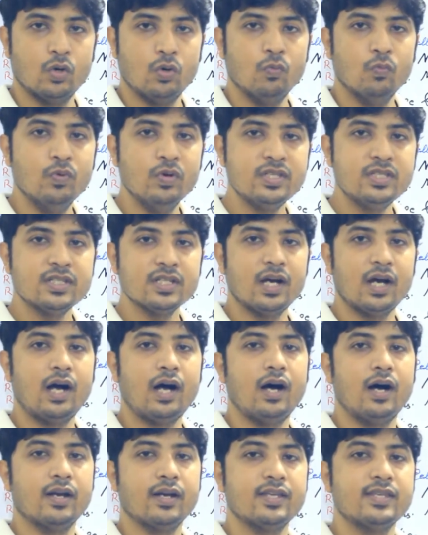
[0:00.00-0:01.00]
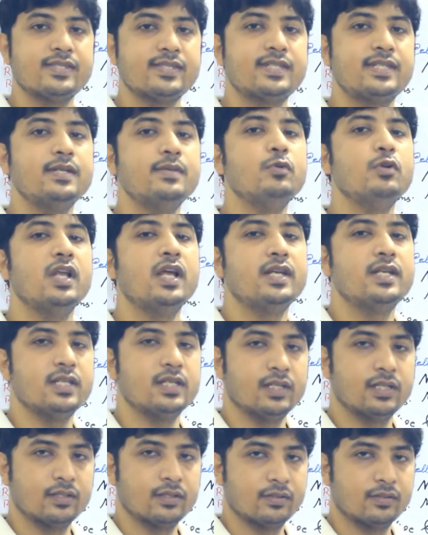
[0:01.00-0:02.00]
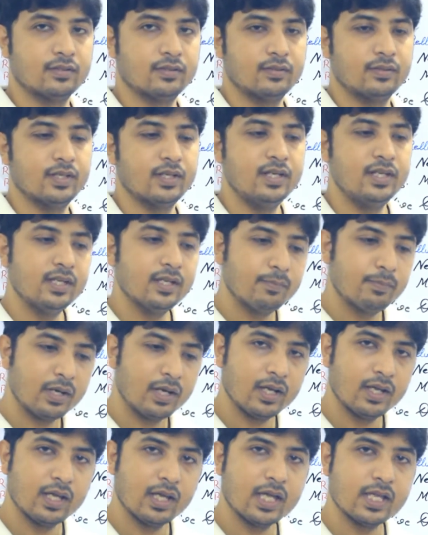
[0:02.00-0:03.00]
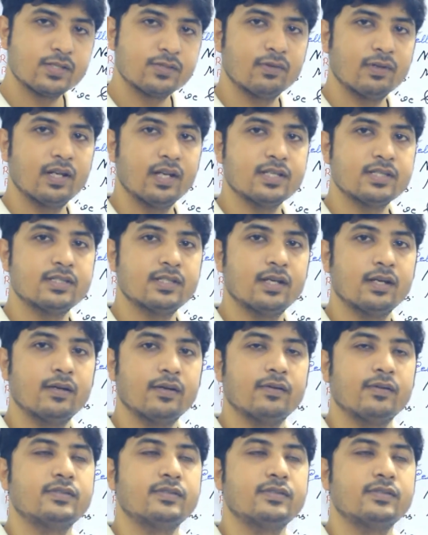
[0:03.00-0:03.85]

which are stimulating the nearby as well as the,